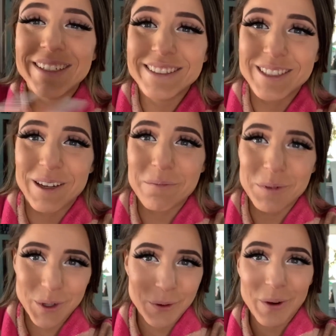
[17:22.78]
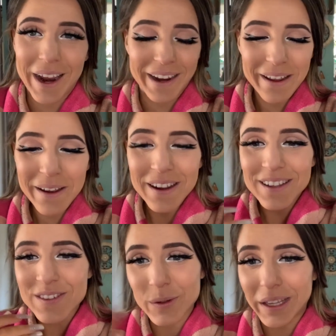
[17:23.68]
to put away.
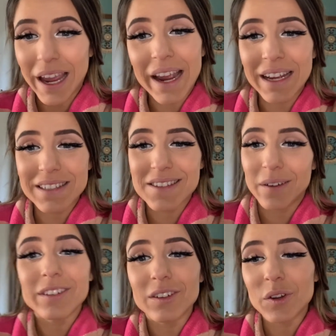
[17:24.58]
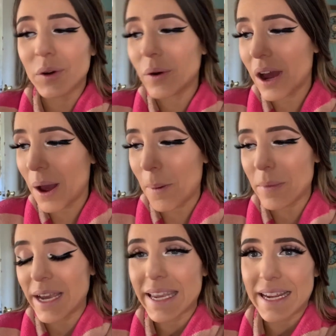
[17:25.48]
So like I got stuff to do. Um,
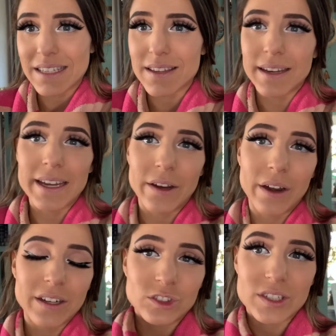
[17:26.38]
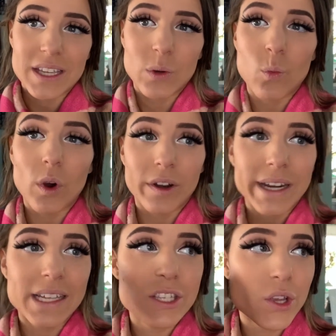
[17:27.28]
I can't sit here and just like
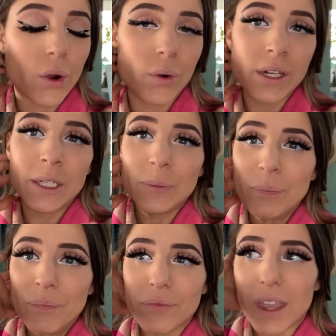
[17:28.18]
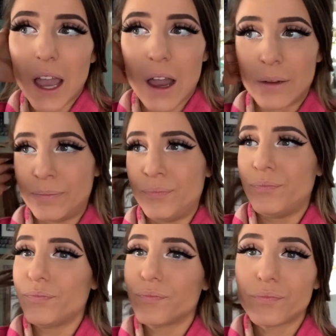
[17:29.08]
worry. So um,
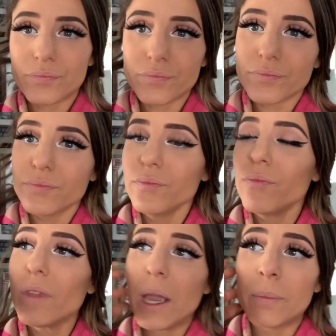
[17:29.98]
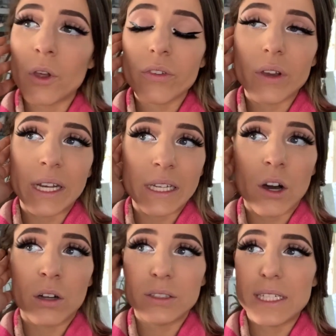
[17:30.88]
I'm also gonna
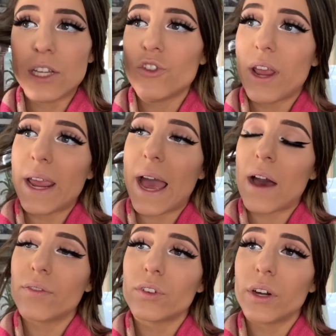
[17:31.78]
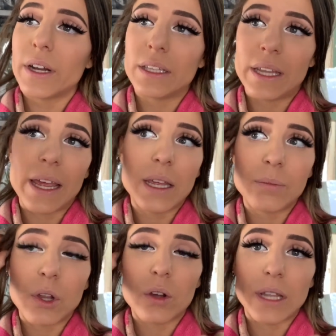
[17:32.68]
call TJ after and let
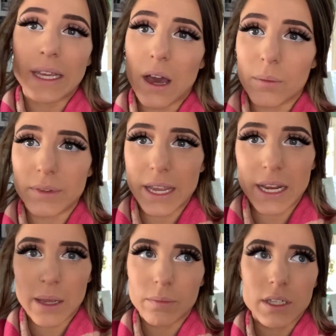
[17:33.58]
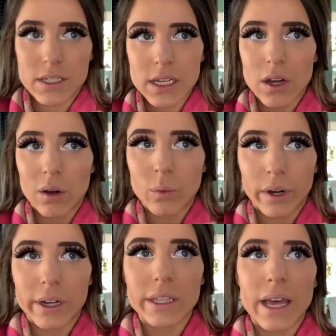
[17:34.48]
him know, like update him because he got
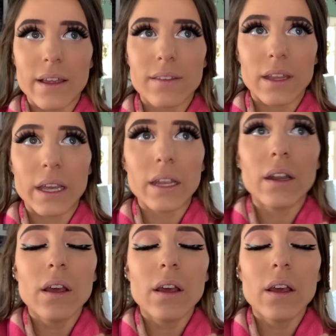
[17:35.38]
worried last night.